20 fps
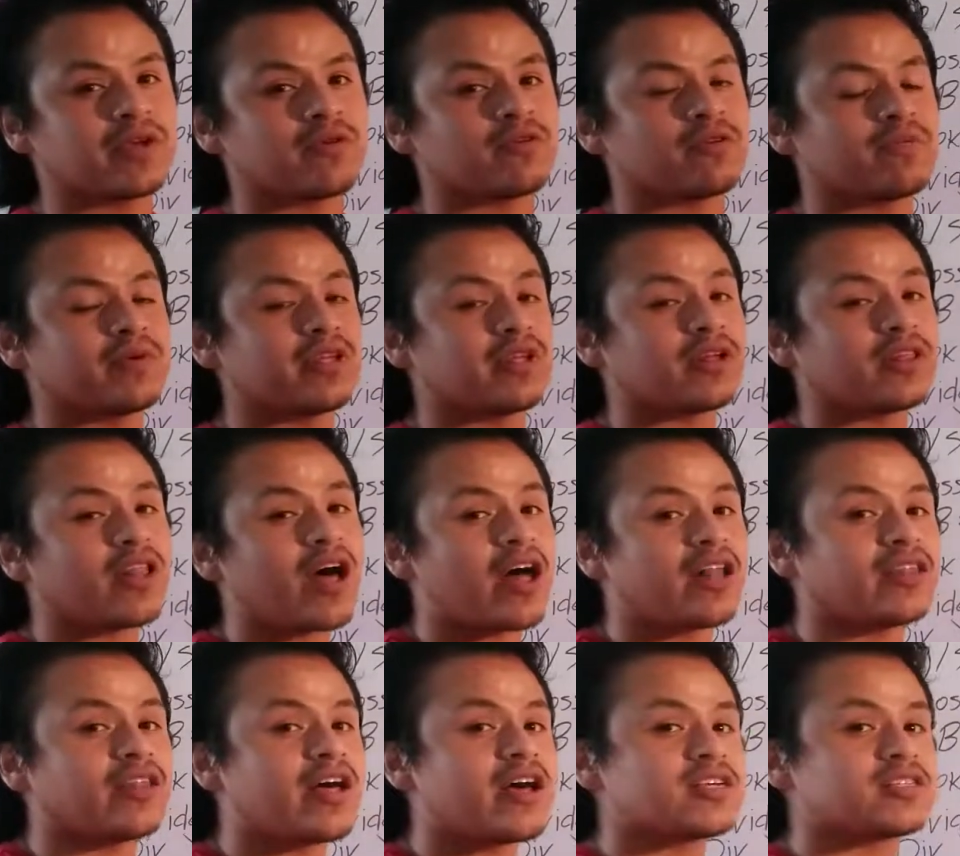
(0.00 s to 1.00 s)
be a lot
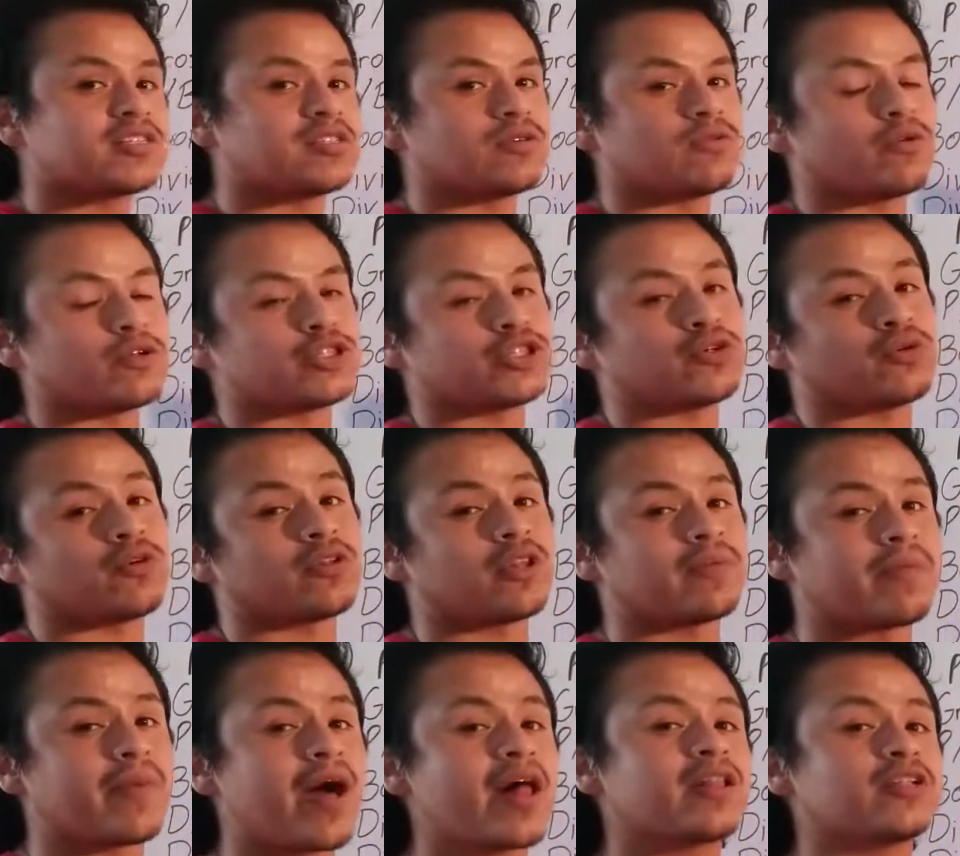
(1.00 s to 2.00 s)
less than what's shown on the
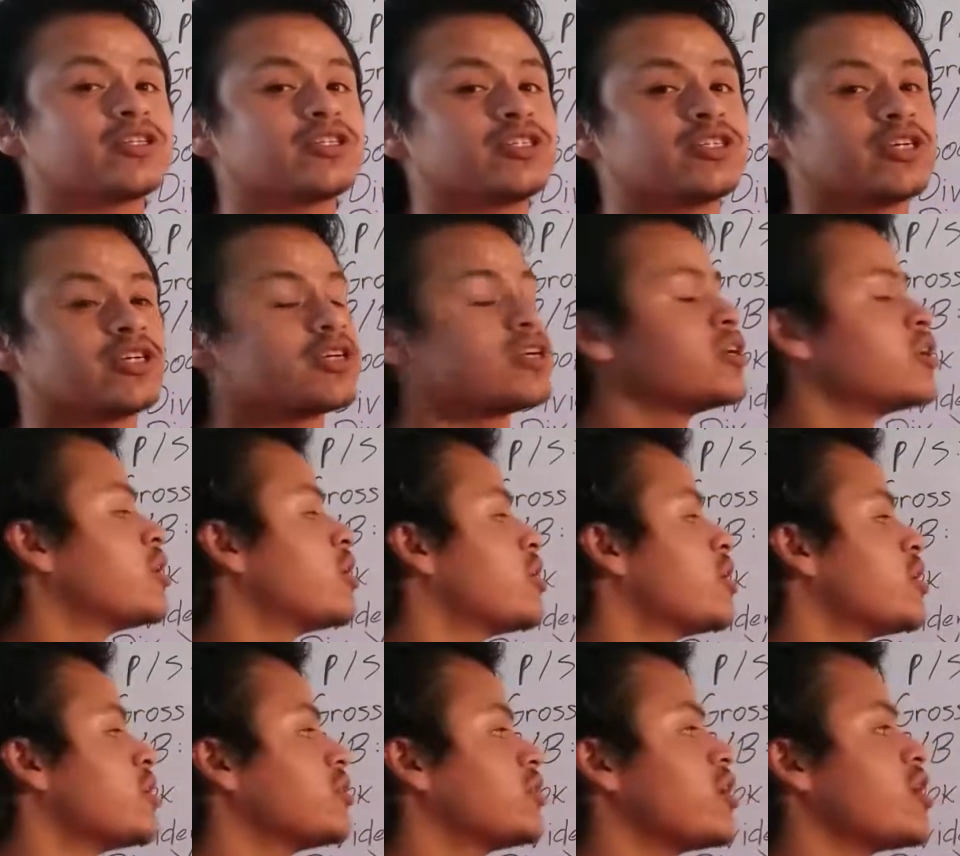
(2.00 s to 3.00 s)
balance sheet.
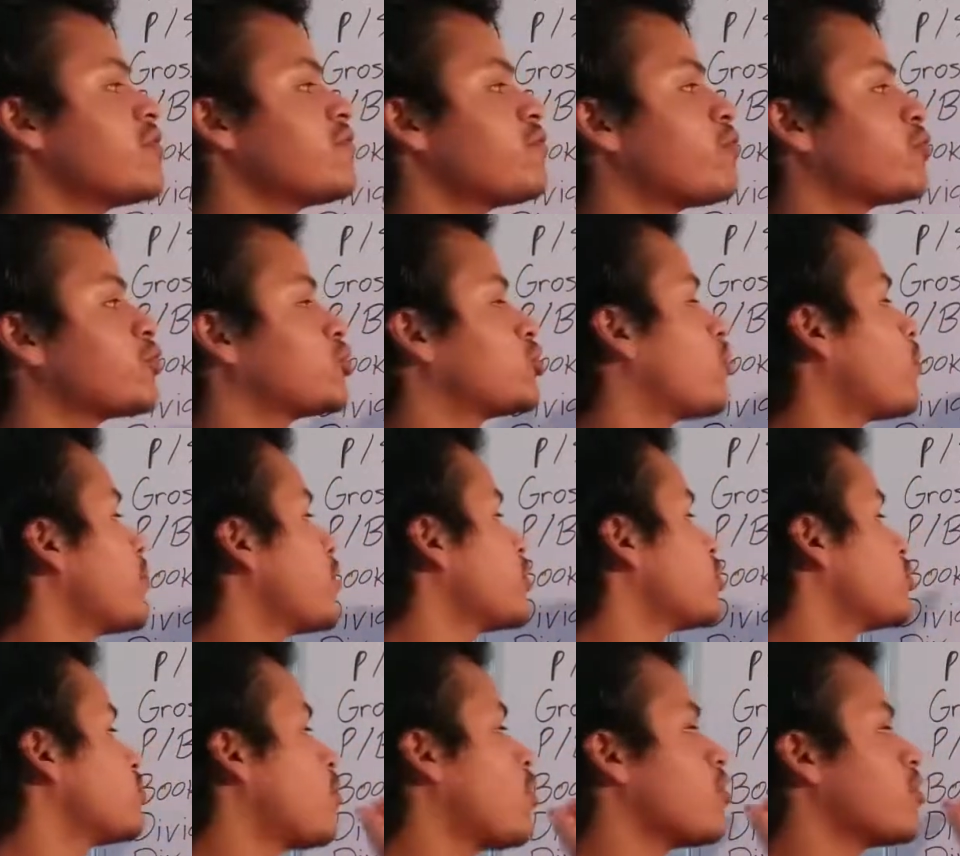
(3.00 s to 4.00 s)
Therefore, showing a
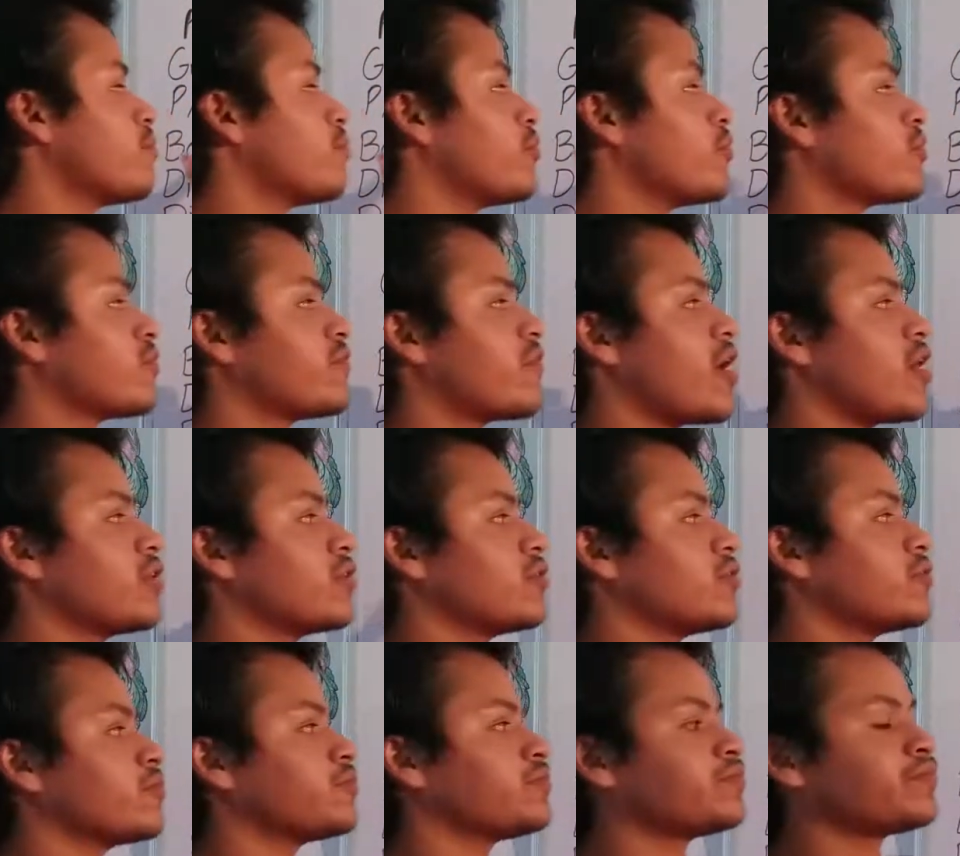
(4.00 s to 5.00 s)
smaller book
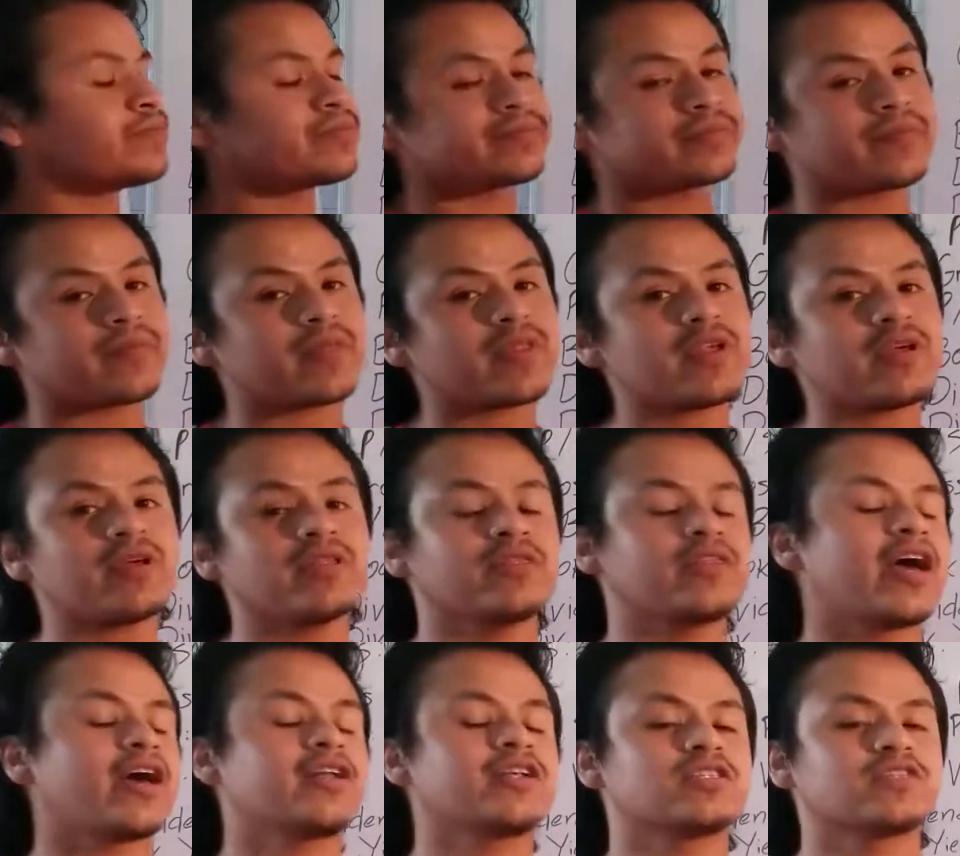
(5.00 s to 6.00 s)
value.
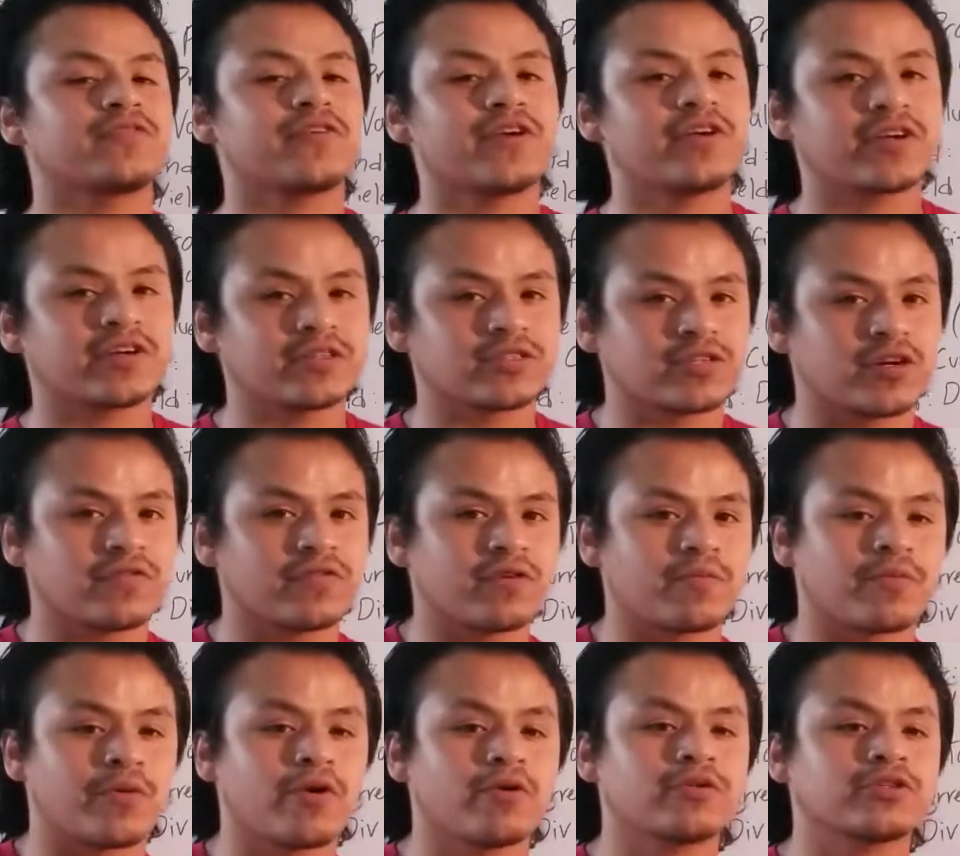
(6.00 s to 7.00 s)
That is a very conservative
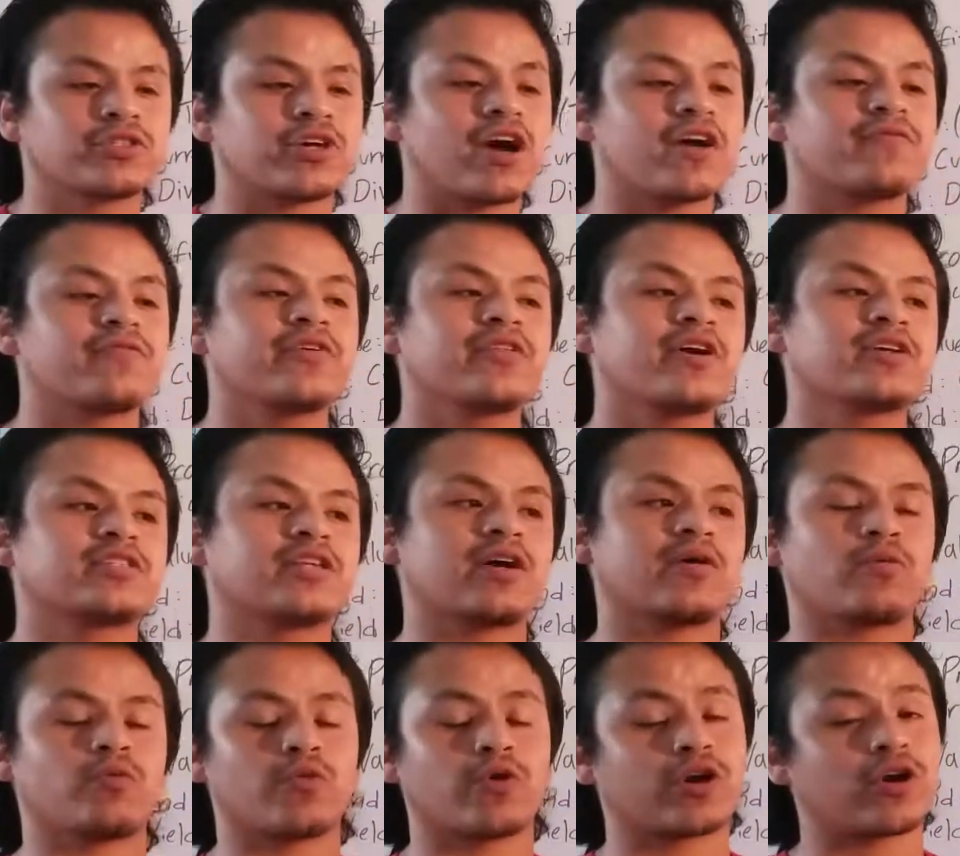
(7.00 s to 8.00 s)
approach. I've realized
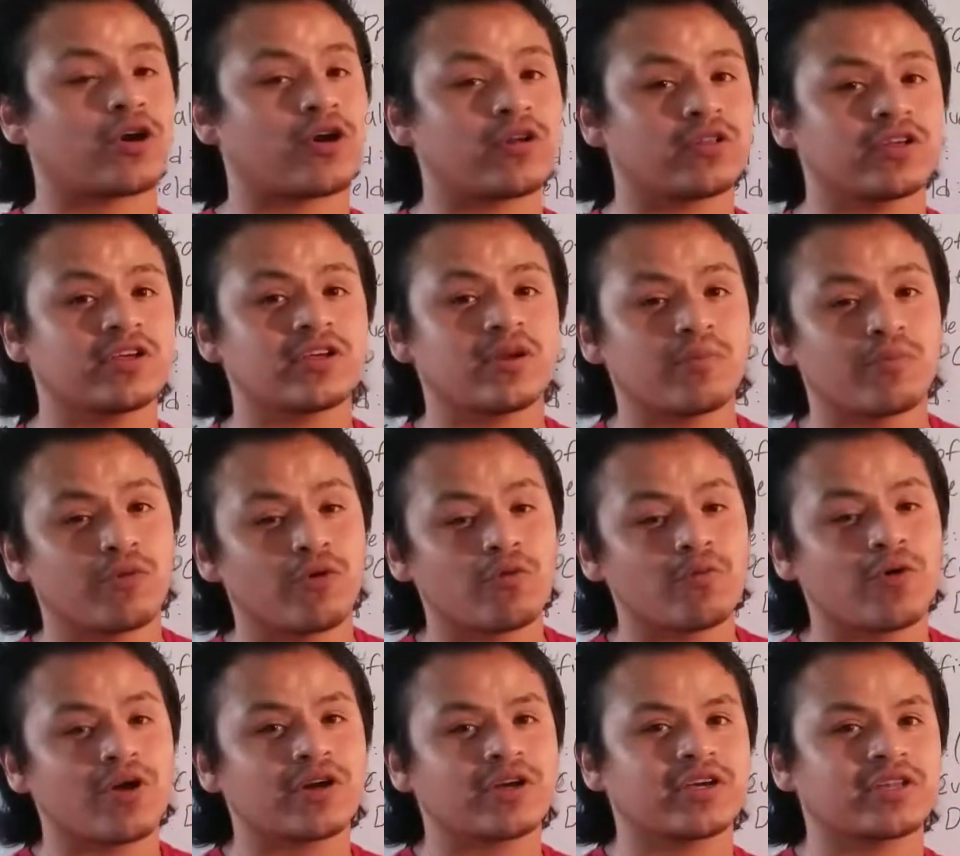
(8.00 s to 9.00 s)
that we're currently in a bull
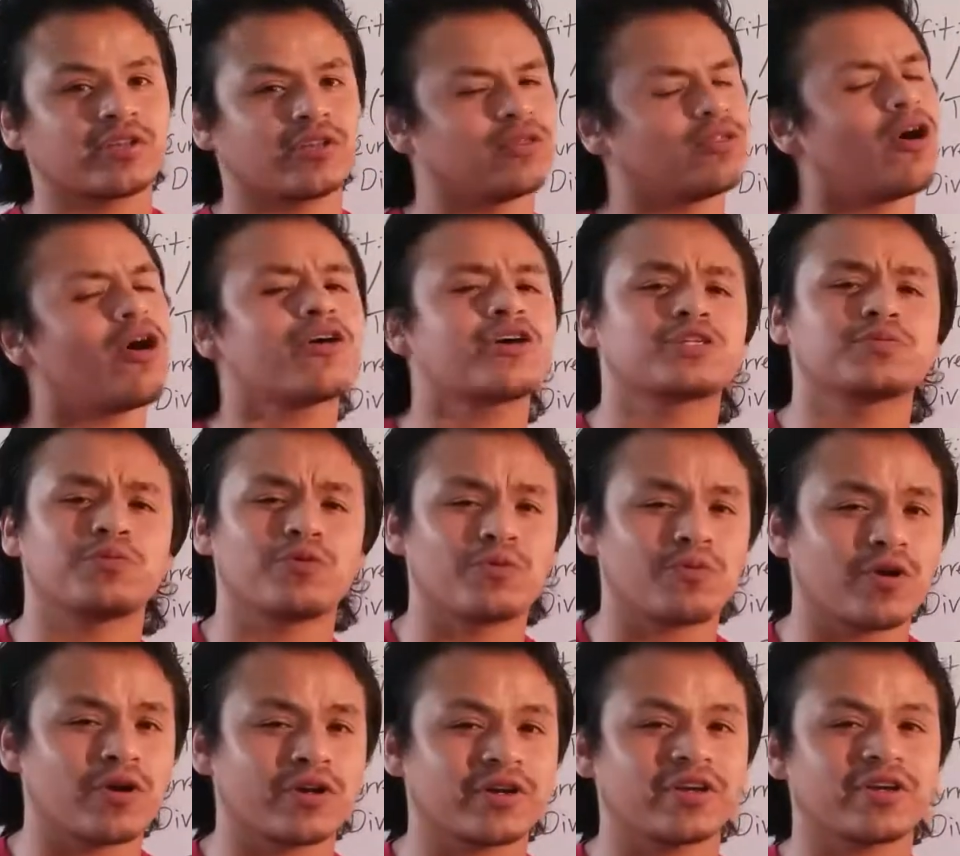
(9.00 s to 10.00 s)
market, the longest bull
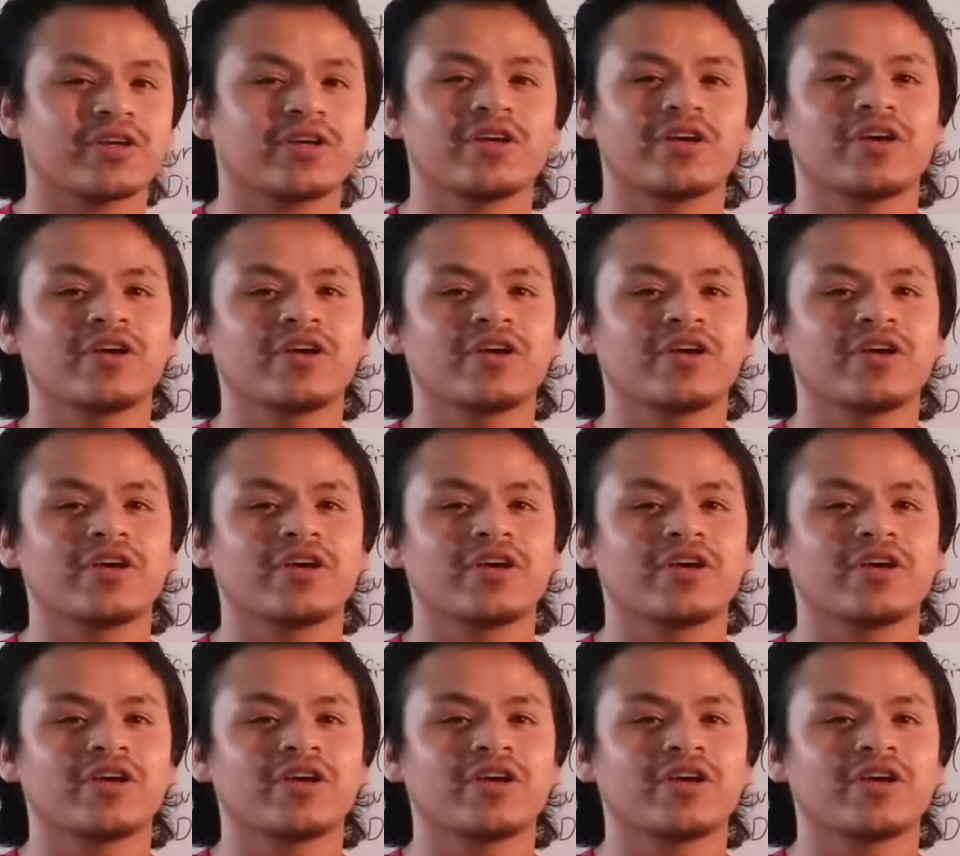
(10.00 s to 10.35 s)
market